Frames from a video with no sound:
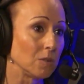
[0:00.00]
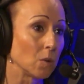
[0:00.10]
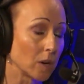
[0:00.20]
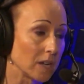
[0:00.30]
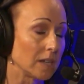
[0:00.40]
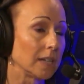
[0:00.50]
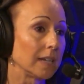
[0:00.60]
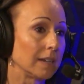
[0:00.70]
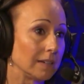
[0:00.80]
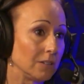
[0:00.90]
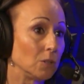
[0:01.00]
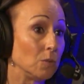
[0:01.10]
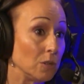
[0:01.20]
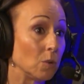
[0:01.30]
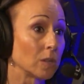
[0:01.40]
your healing and
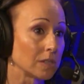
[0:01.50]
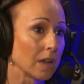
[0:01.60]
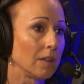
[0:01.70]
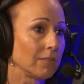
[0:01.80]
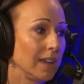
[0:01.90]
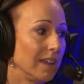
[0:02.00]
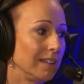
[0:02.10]
to yourself.